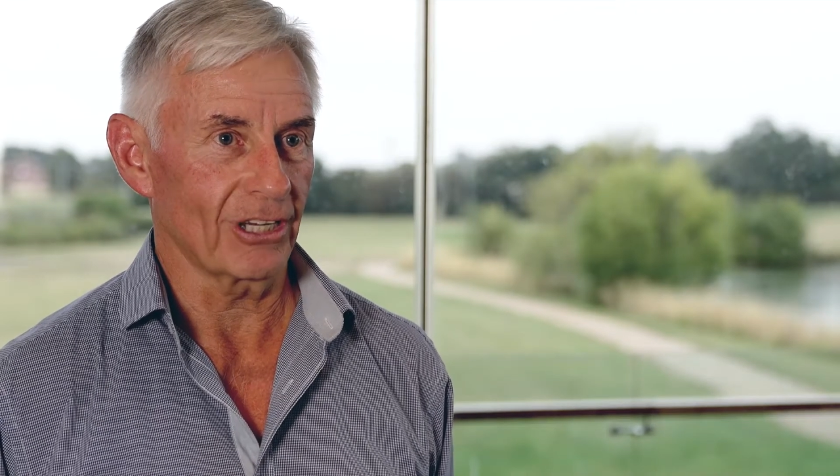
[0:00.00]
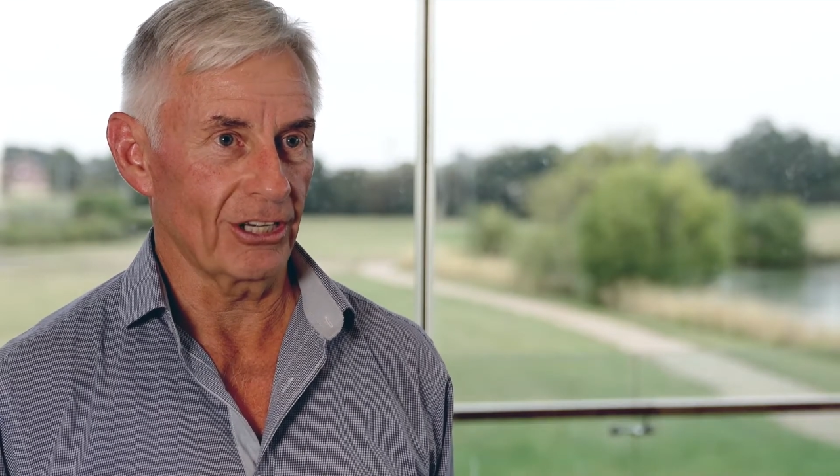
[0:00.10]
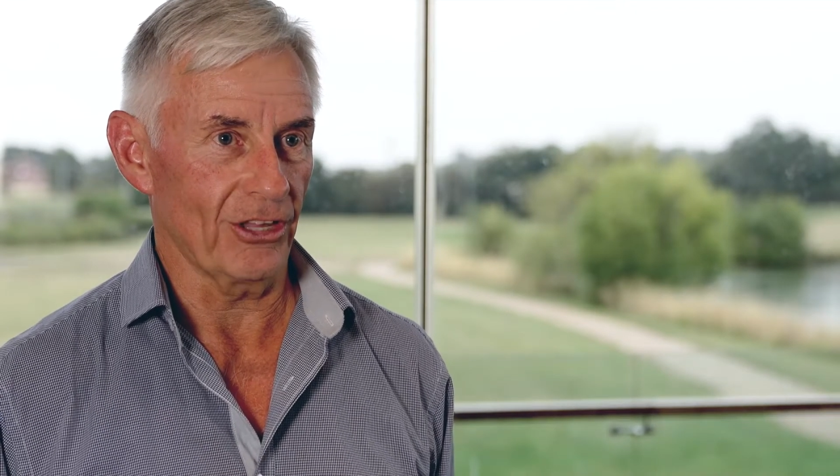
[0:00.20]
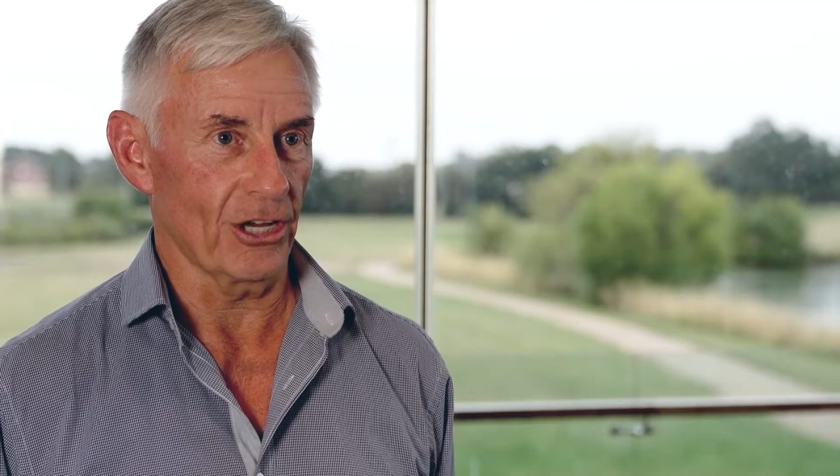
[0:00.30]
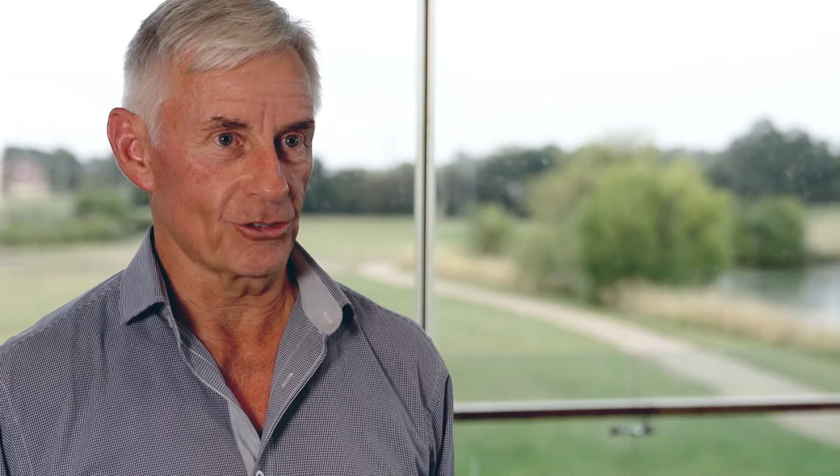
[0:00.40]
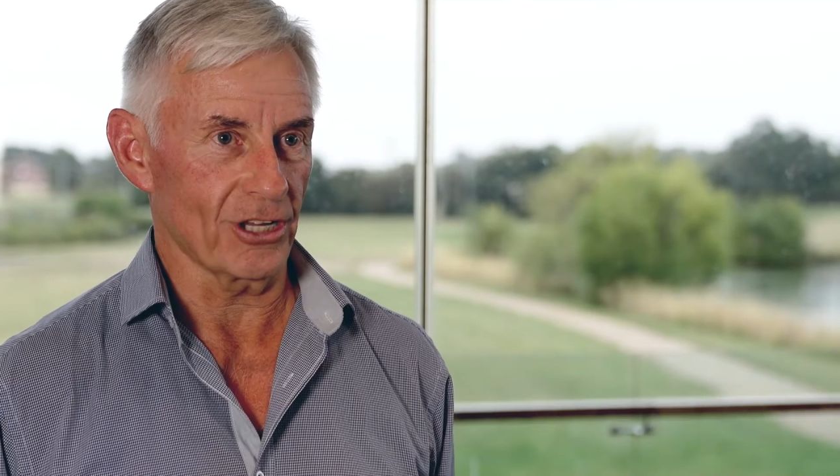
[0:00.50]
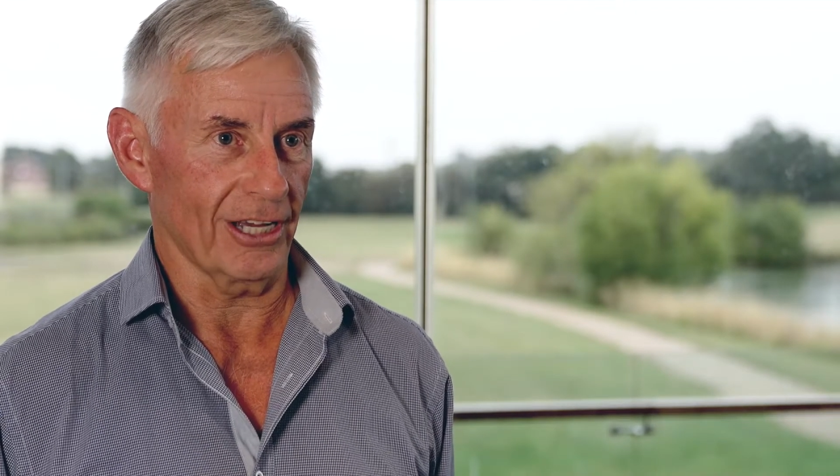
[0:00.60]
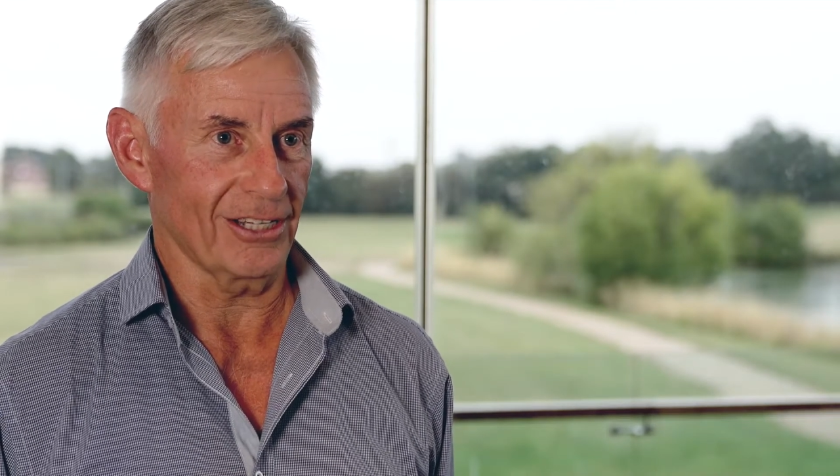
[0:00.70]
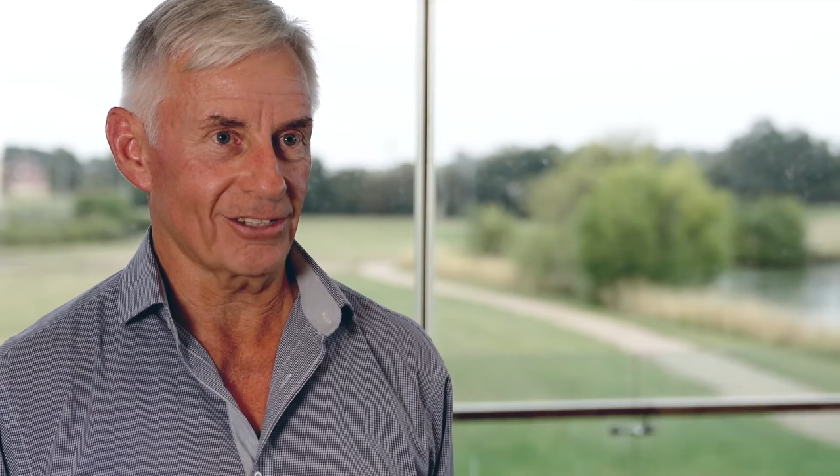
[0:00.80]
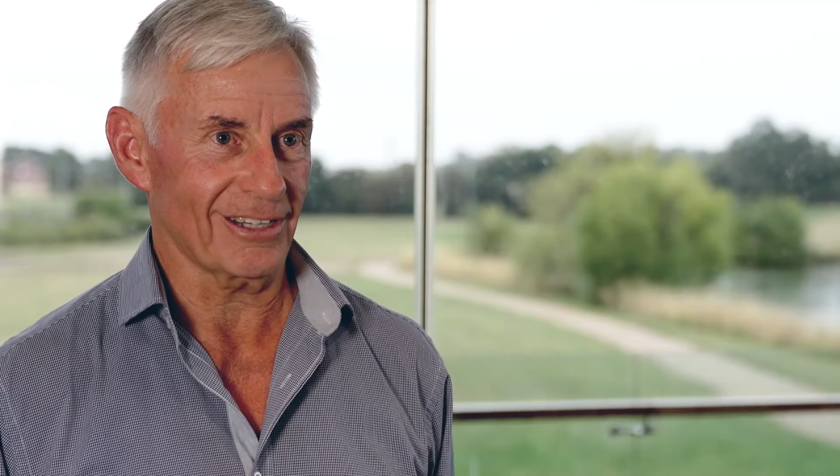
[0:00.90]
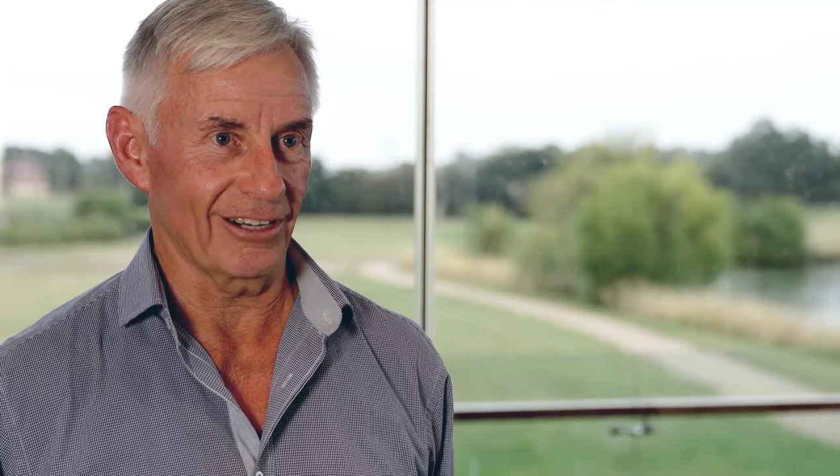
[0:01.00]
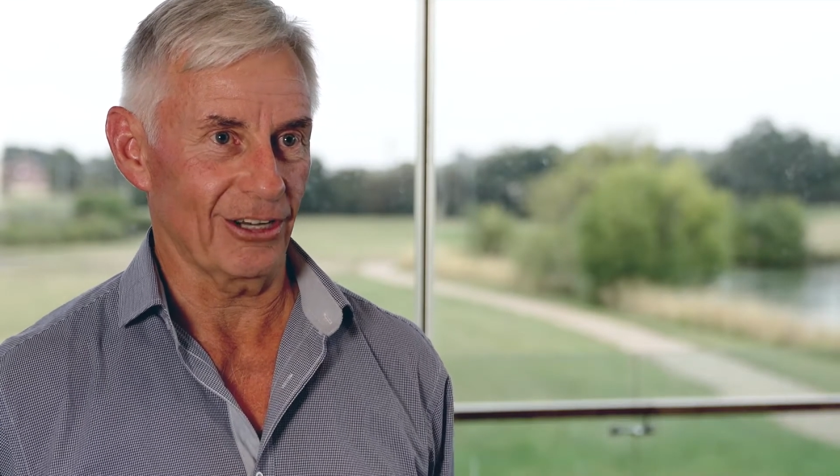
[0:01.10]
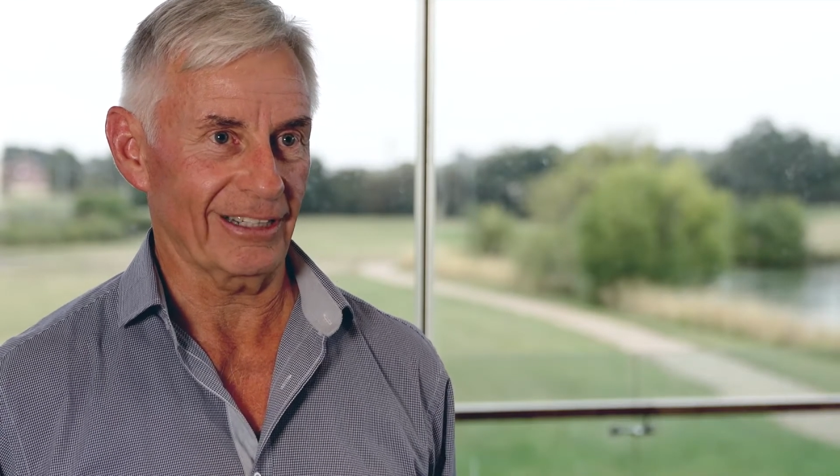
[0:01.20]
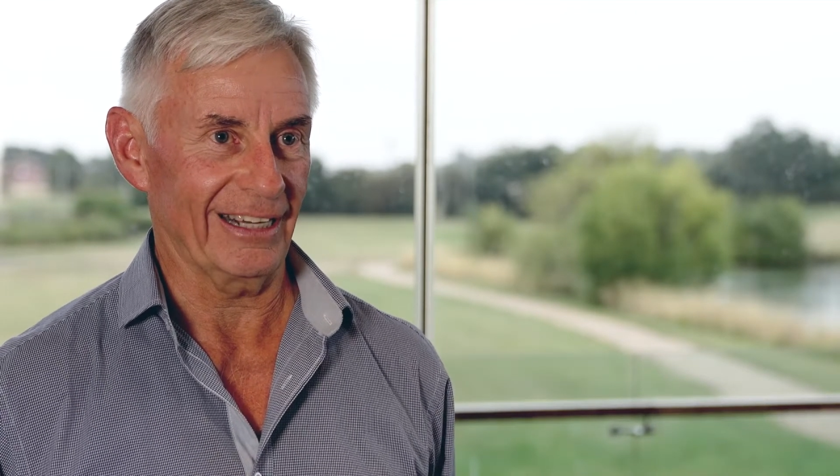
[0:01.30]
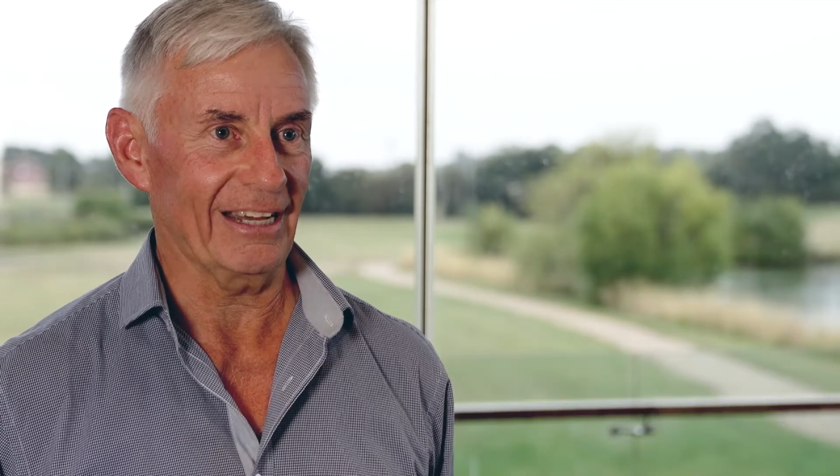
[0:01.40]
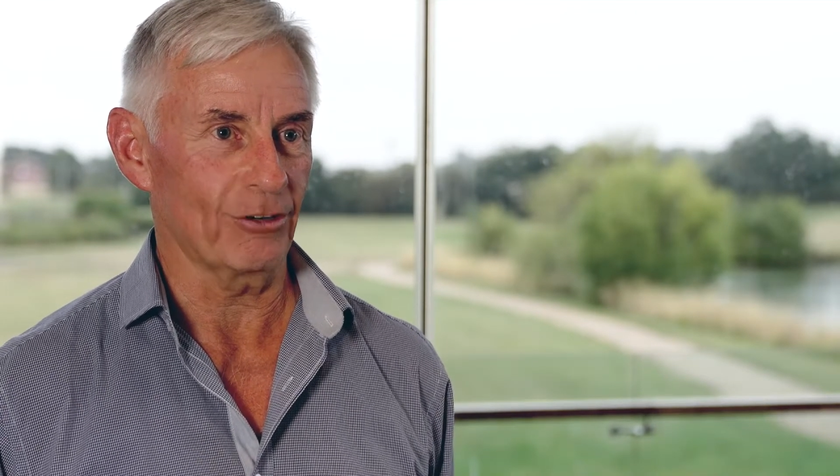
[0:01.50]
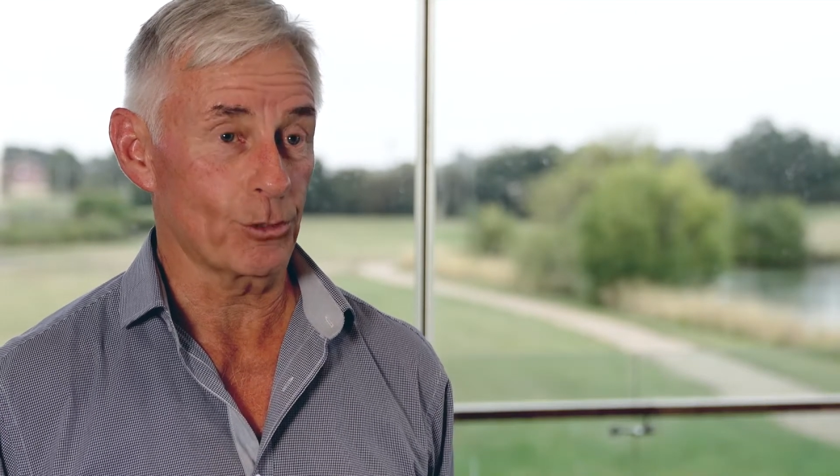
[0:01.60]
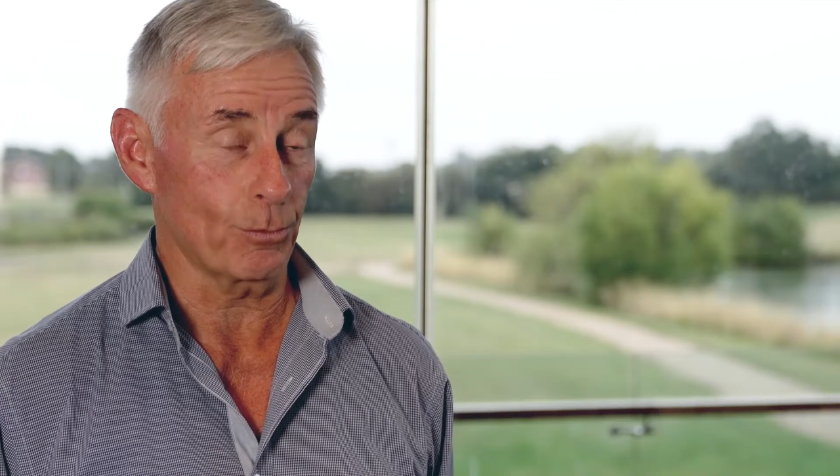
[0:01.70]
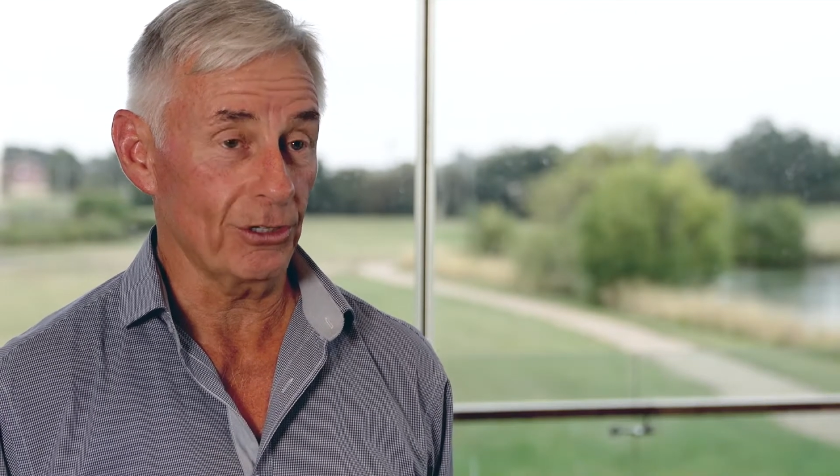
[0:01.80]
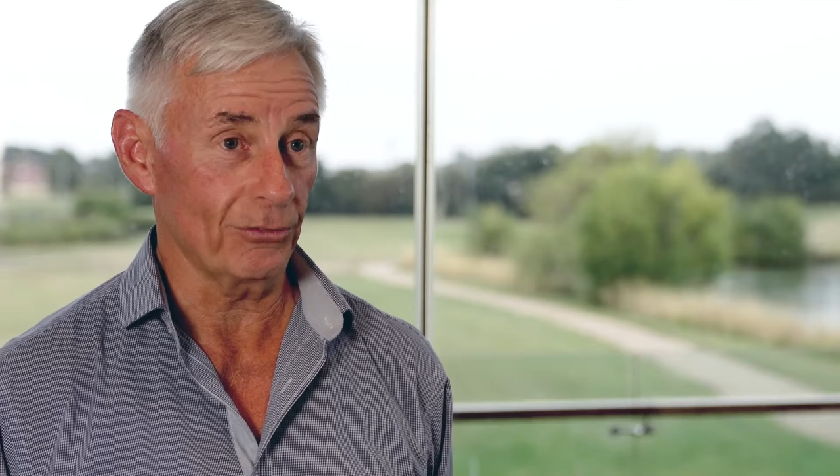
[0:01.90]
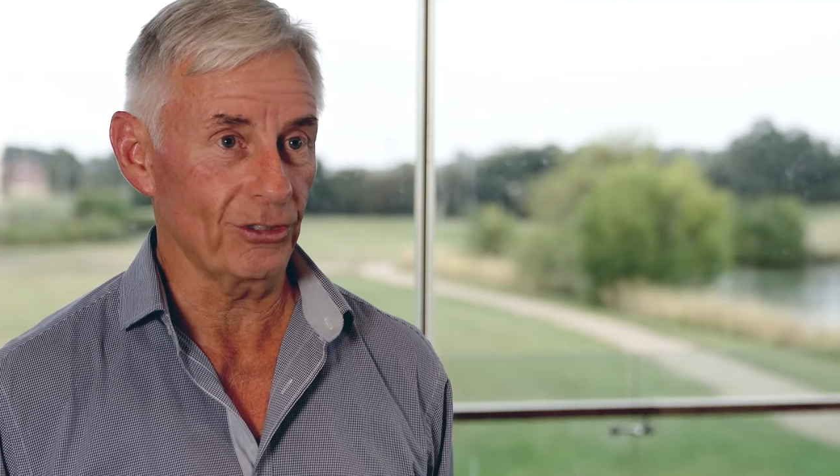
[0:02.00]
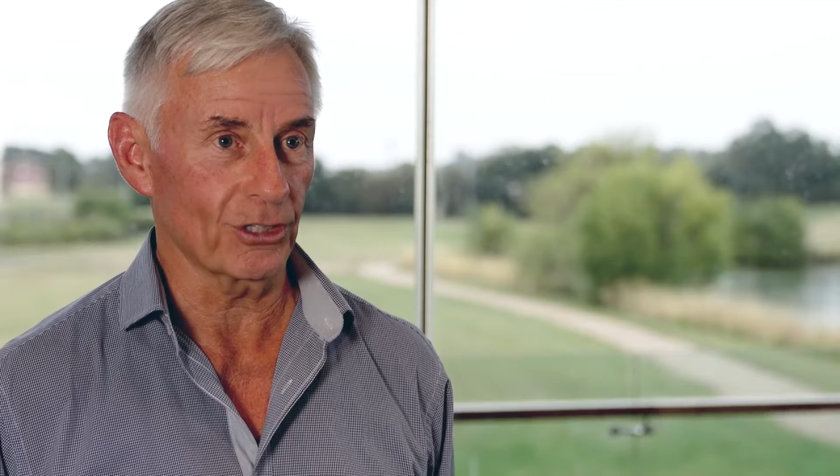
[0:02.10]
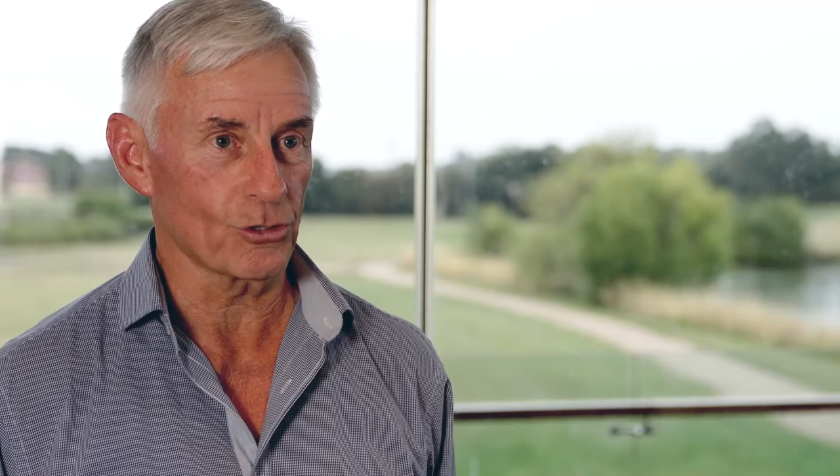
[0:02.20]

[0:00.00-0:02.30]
And in those days, unlike now, I was pretty fit.